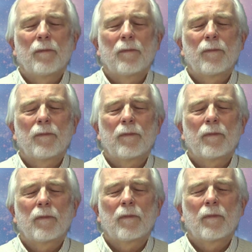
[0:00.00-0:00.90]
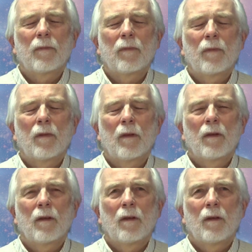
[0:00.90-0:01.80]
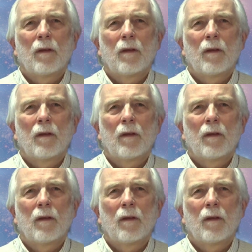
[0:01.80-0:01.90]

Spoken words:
[no speech]